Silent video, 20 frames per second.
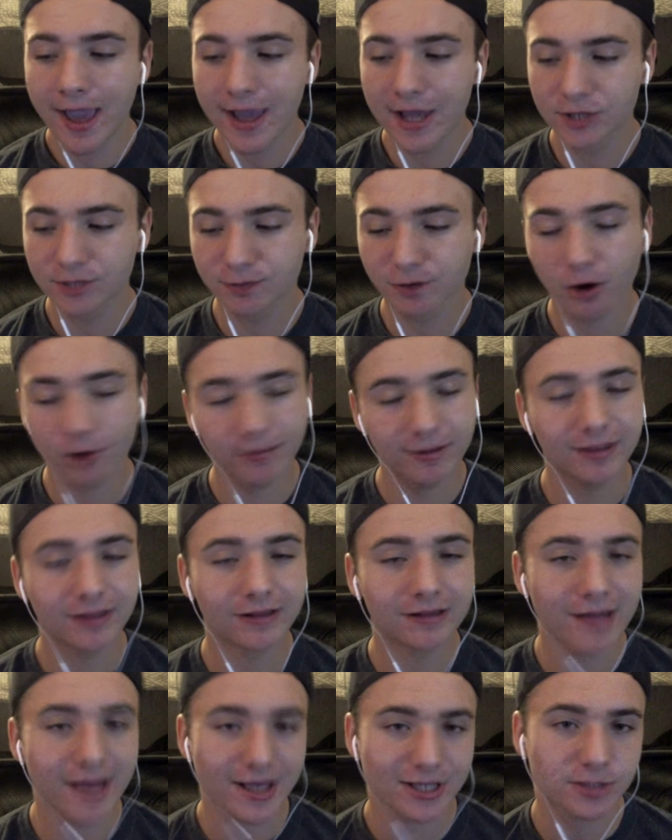It's probably
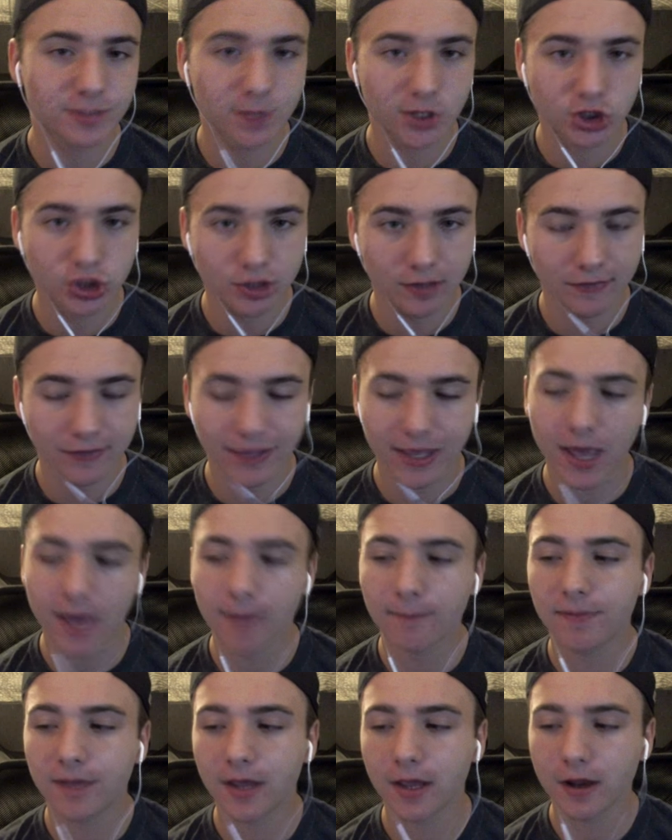the last mission of the
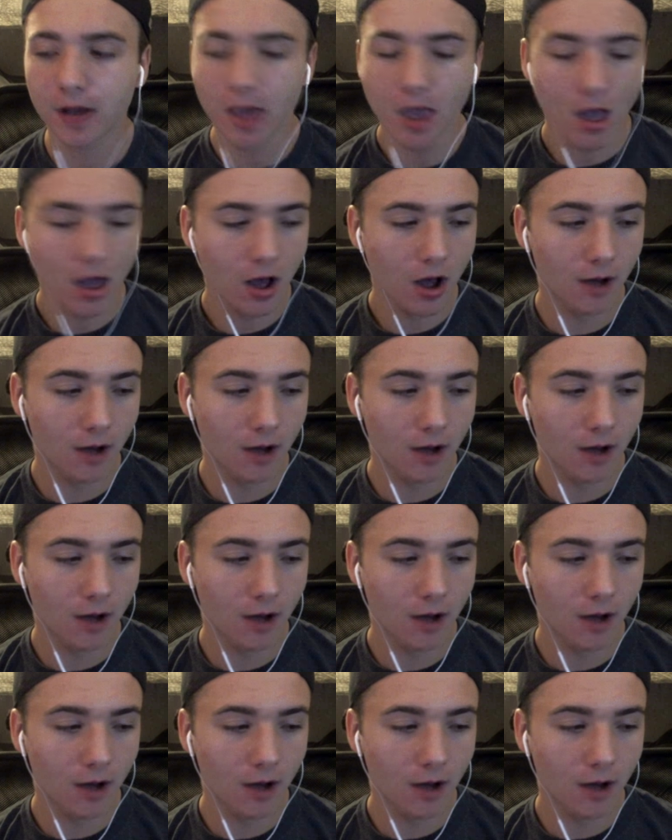campaign.